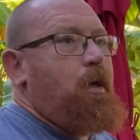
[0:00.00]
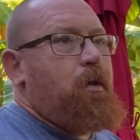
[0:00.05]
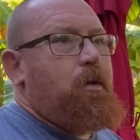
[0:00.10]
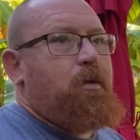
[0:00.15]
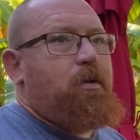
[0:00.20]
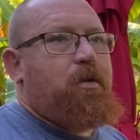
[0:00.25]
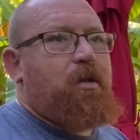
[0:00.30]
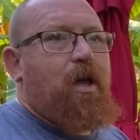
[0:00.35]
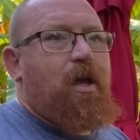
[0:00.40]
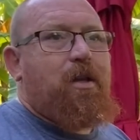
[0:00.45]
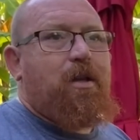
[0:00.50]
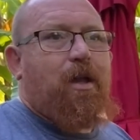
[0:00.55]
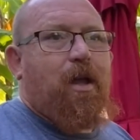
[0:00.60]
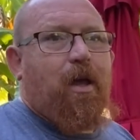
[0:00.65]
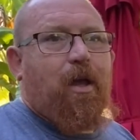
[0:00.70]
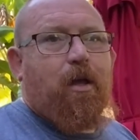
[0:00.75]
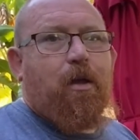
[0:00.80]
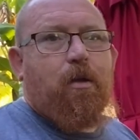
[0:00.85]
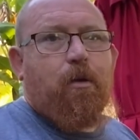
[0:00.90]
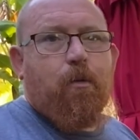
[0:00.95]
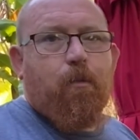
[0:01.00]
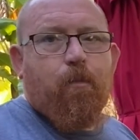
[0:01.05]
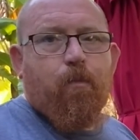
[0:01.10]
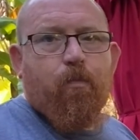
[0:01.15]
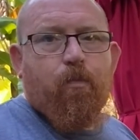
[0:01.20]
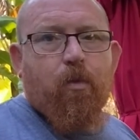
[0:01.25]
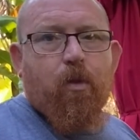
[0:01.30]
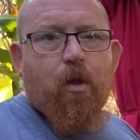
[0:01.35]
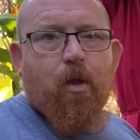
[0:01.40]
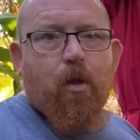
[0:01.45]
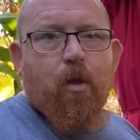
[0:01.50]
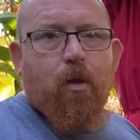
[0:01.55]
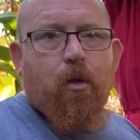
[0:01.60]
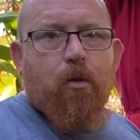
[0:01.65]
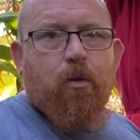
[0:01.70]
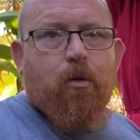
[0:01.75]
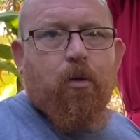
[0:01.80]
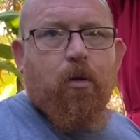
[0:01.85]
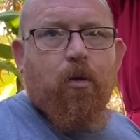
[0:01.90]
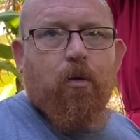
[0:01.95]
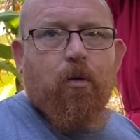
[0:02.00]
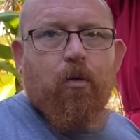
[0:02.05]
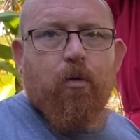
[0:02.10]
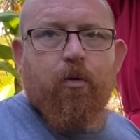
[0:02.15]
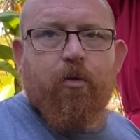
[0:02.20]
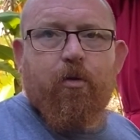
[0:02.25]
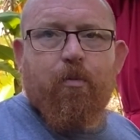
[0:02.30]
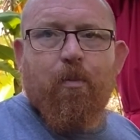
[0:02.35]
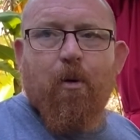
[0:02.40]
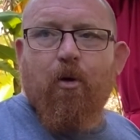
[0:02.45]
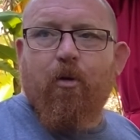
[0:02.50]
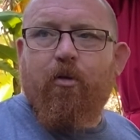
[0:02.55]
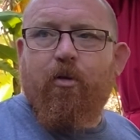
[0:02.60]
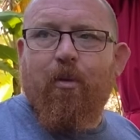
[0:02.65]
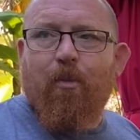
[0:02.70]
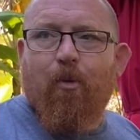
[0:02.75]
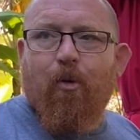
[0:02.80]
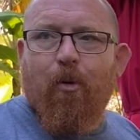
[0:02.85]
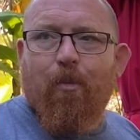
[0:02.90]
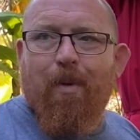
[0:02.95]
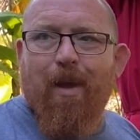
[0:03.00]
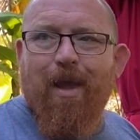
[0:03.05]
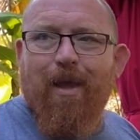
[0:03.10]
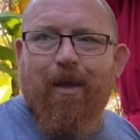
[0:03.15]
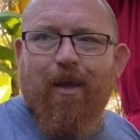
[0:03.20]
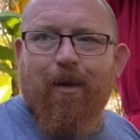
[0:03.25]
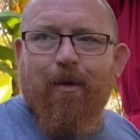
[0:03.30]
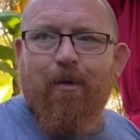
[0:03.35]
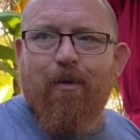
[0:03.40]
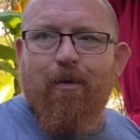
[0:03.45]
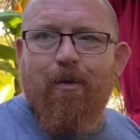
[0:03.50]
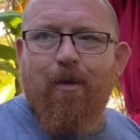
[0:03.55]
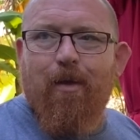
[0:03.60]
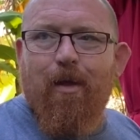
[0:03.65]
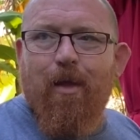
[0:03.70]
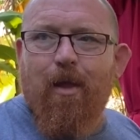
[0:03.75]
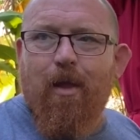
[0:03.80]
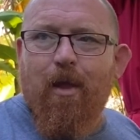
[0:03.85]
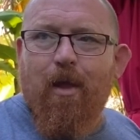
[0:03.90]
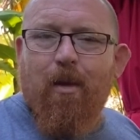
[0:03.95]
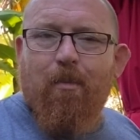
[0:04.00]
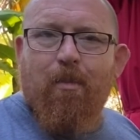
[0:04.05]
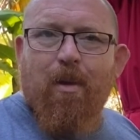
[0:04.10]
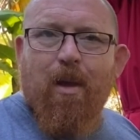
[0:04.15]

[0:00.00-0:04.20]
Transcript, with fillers: Sunday to smoke some more bacon. Mm-hmm.